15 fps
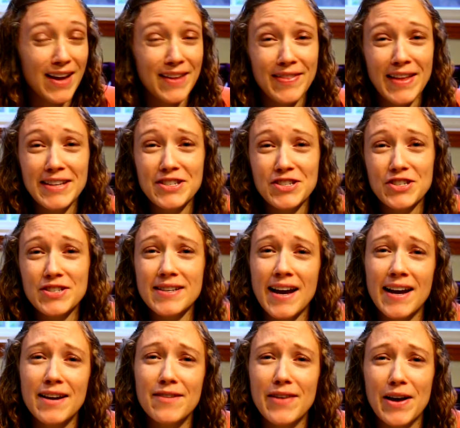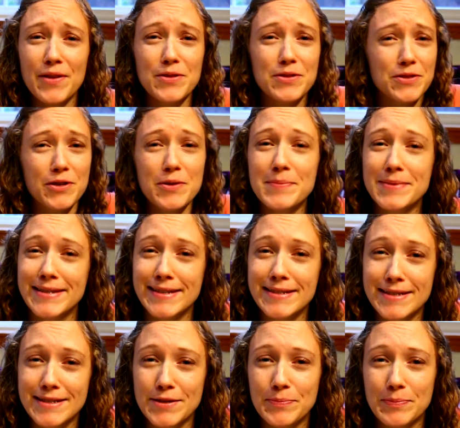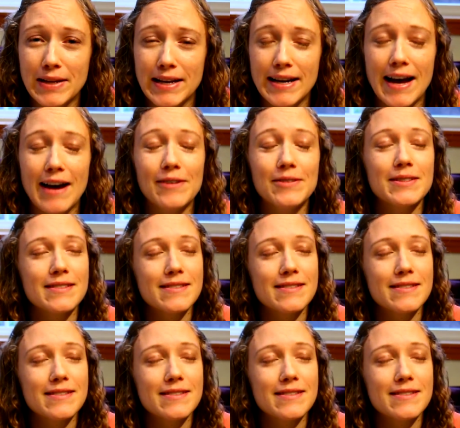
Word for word: That's just kind of how the circumstances have played out.